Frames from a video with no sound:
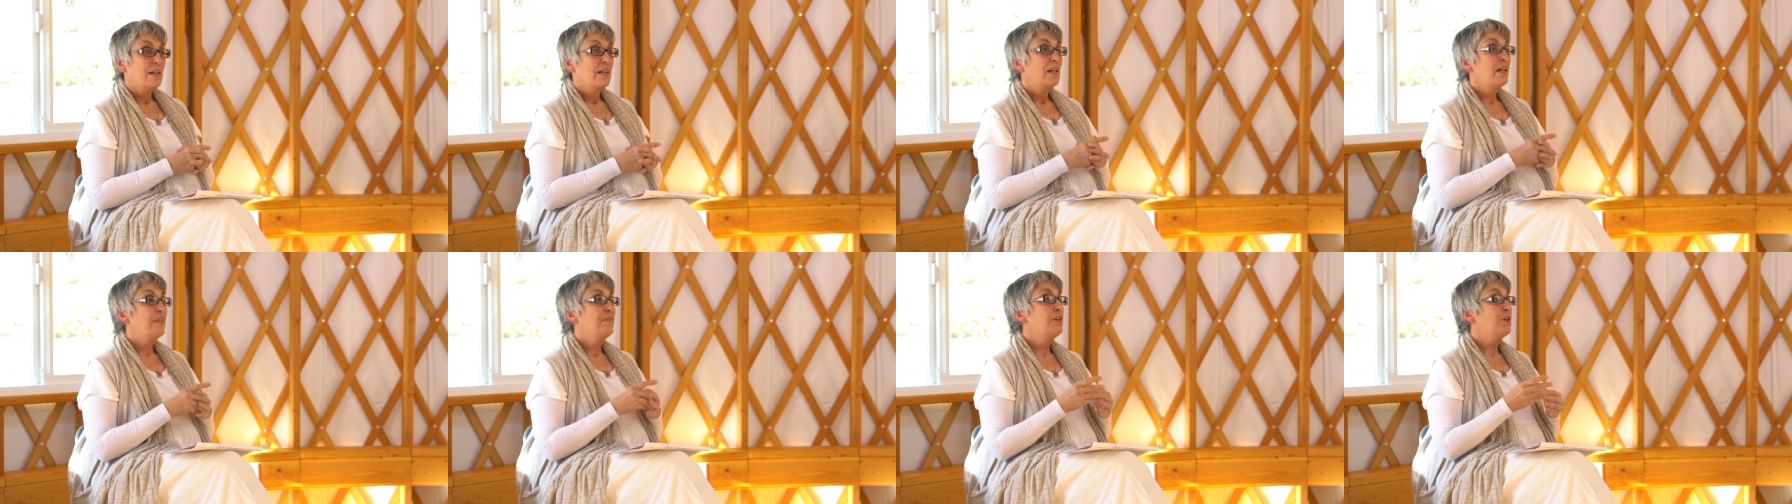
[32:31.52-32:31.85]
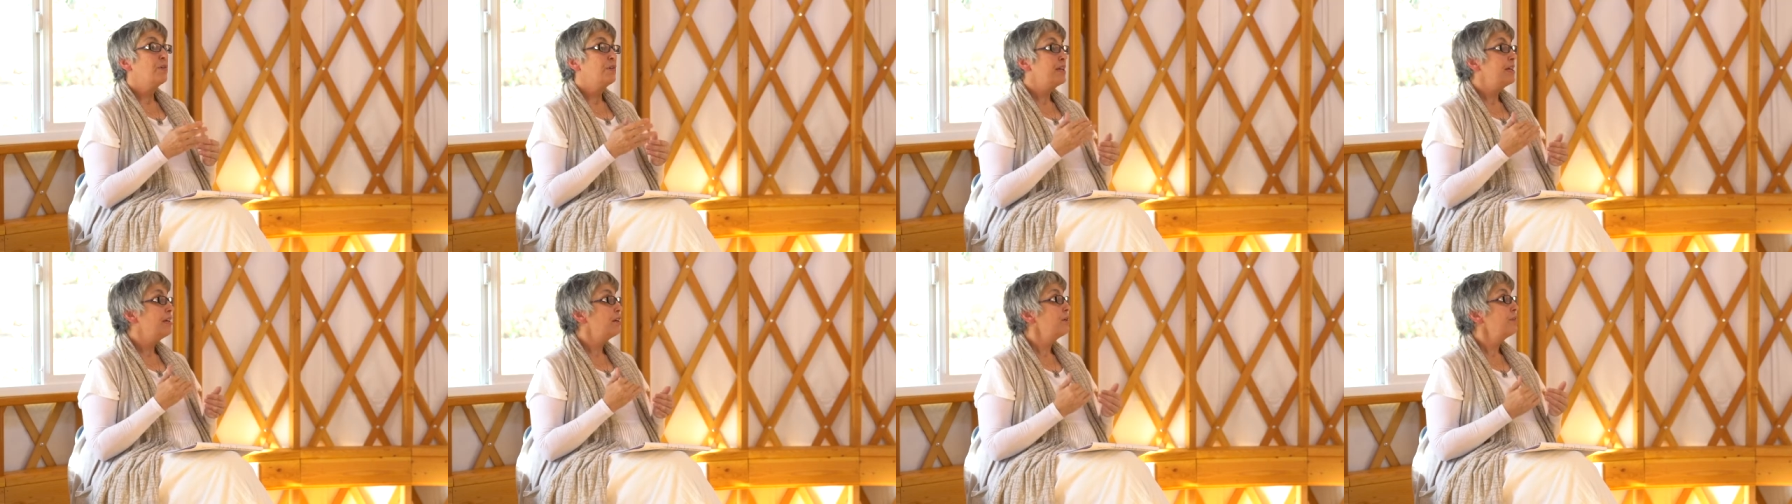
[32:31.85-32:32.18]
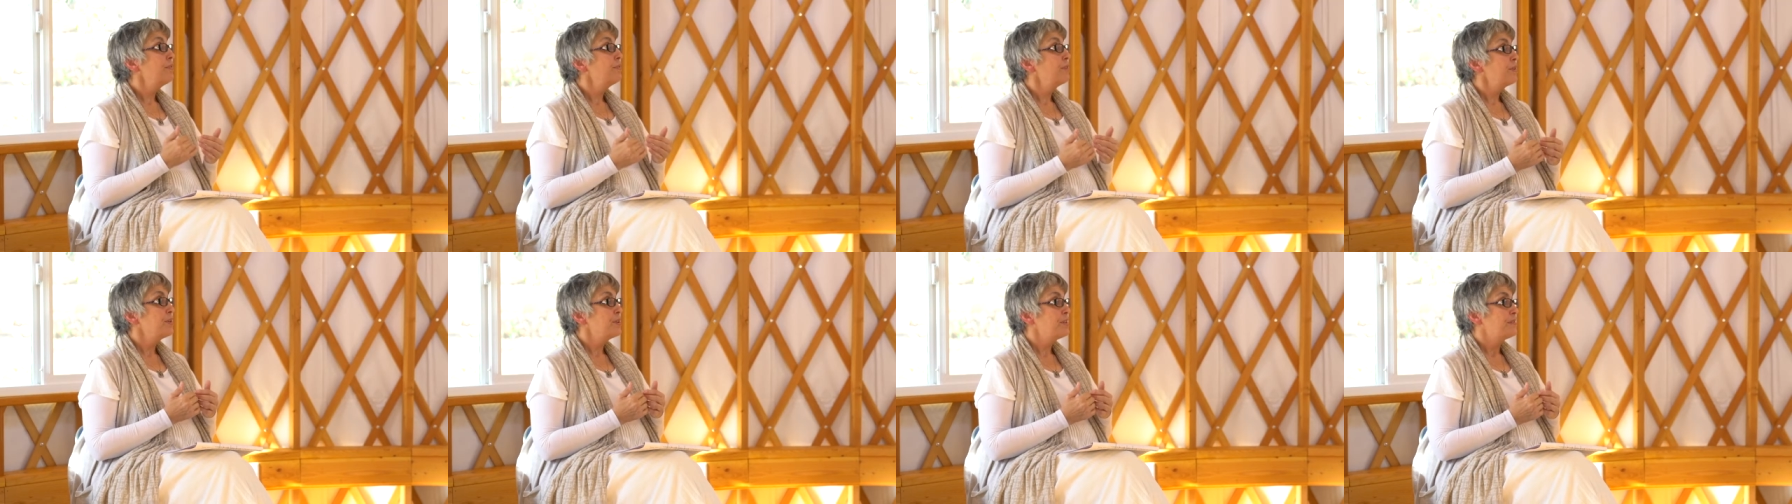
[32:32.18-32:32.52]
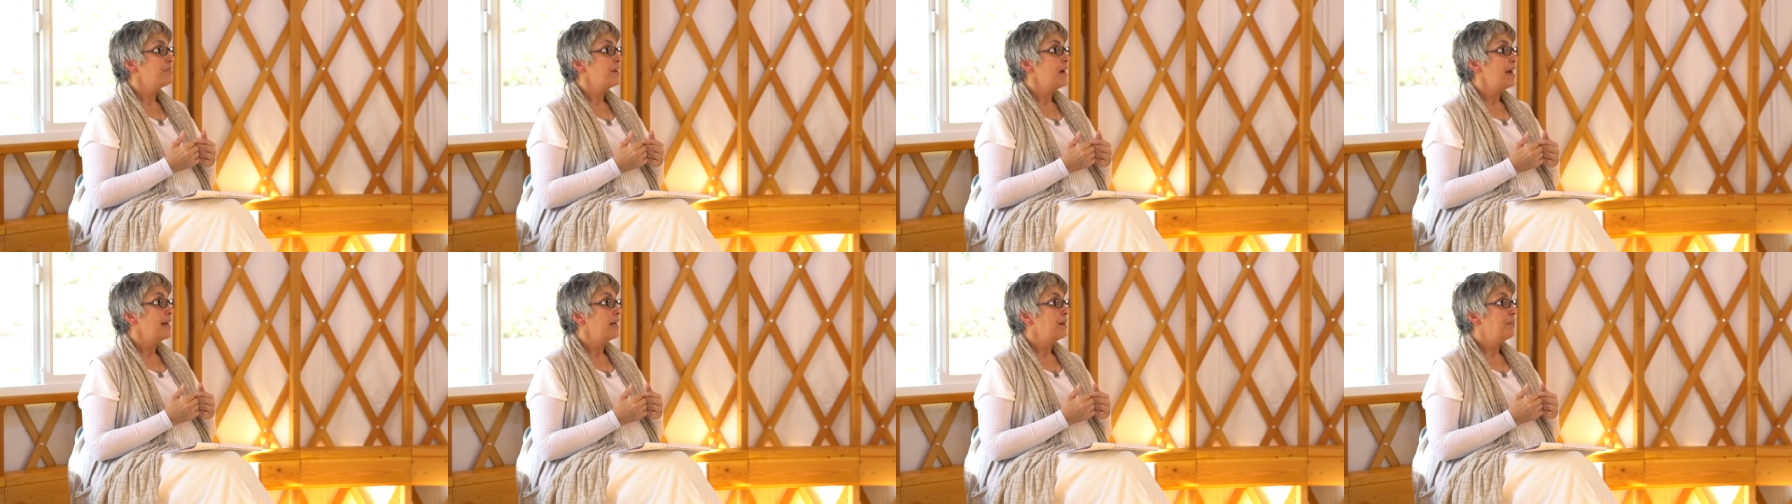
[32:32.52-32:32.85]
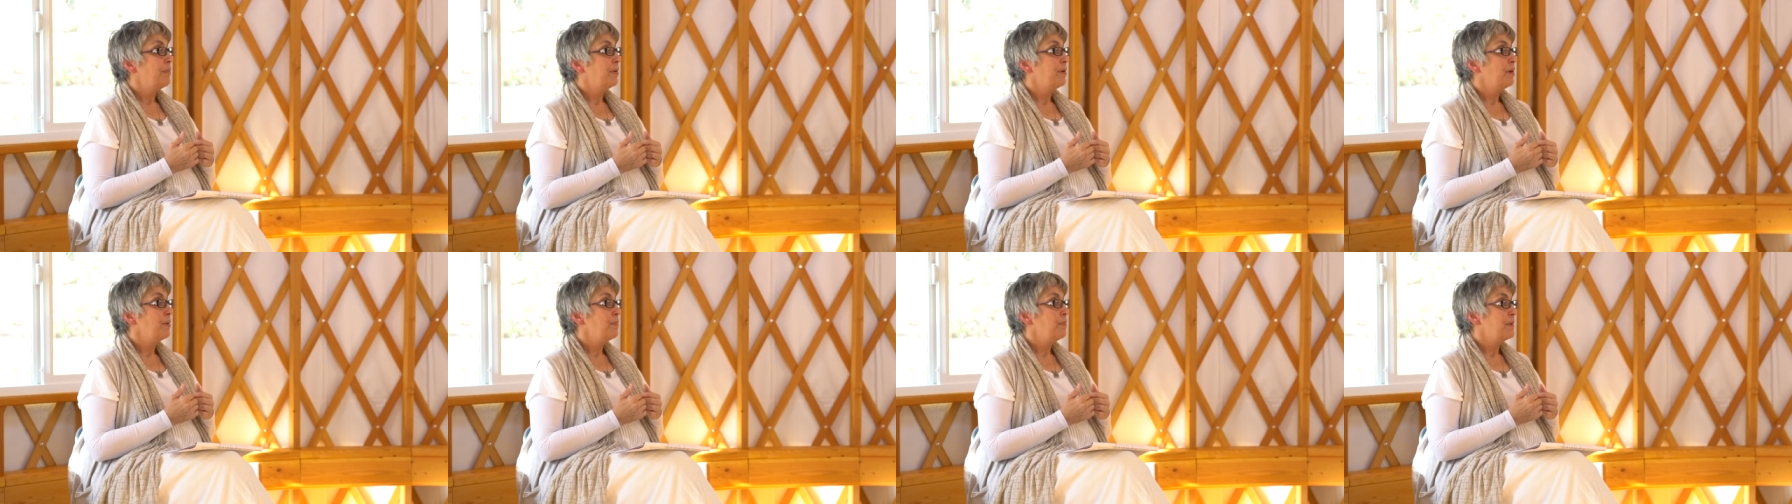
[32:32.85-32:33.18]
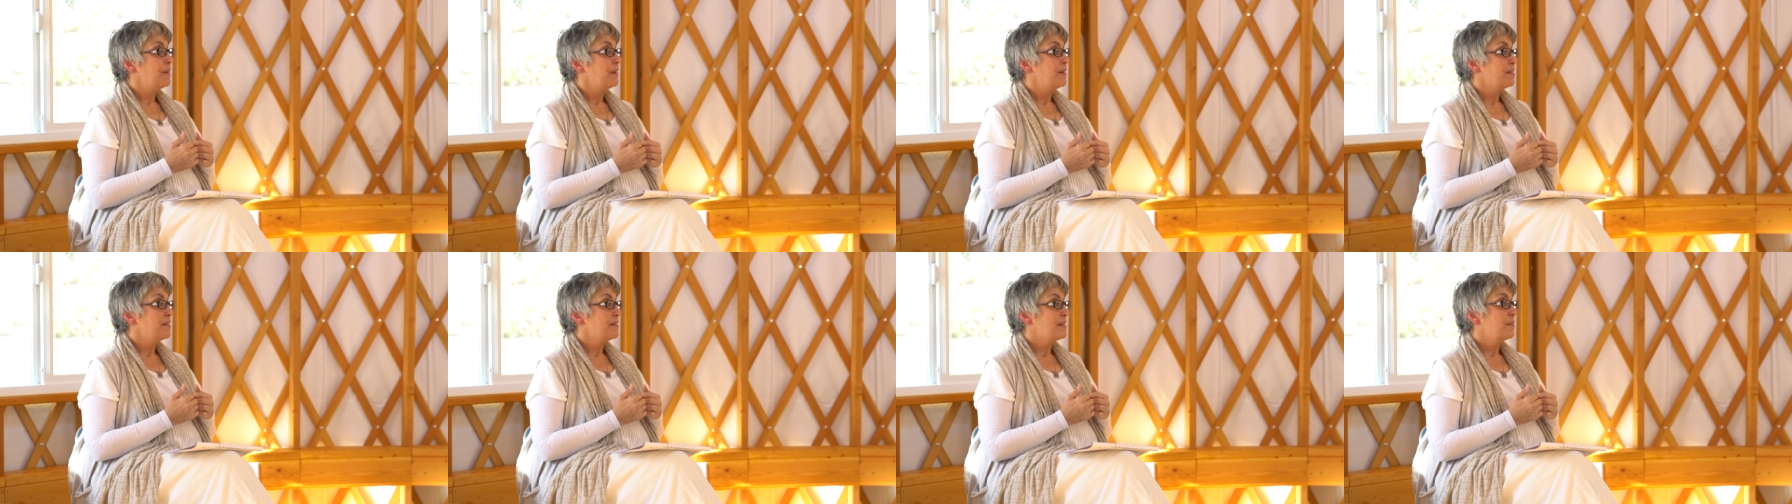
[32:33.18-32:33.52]
If you're here for divine
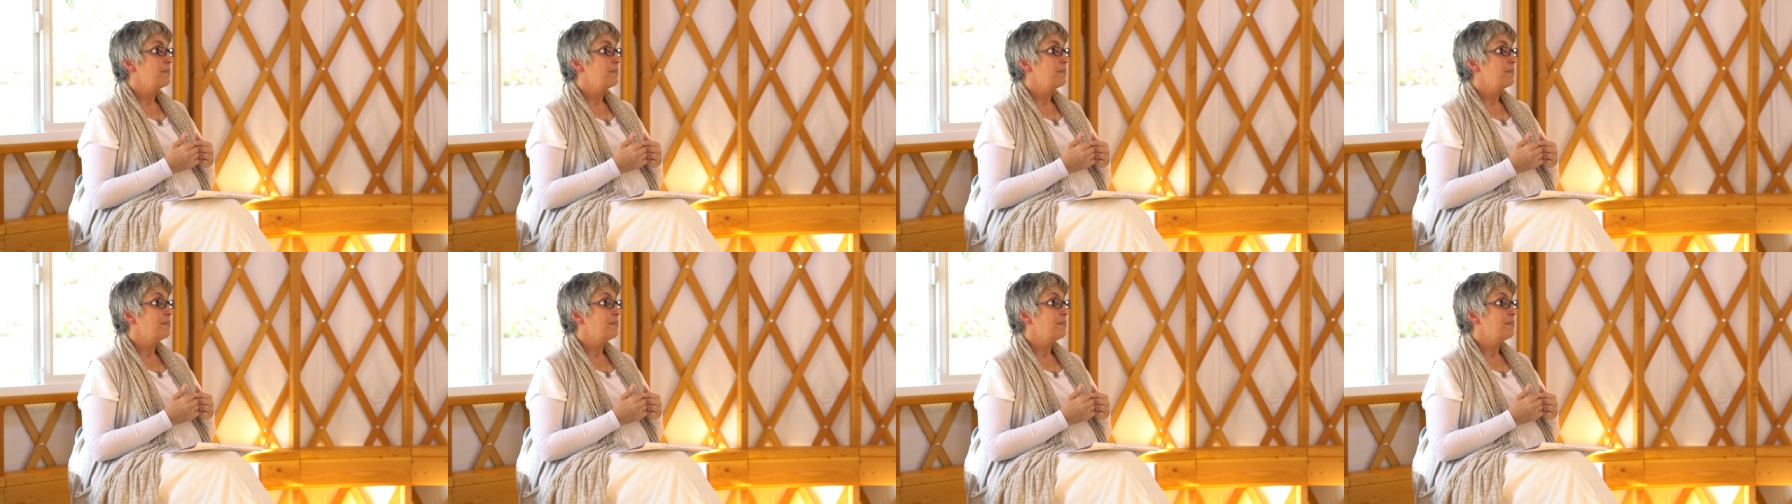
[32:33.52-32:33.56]
purpose,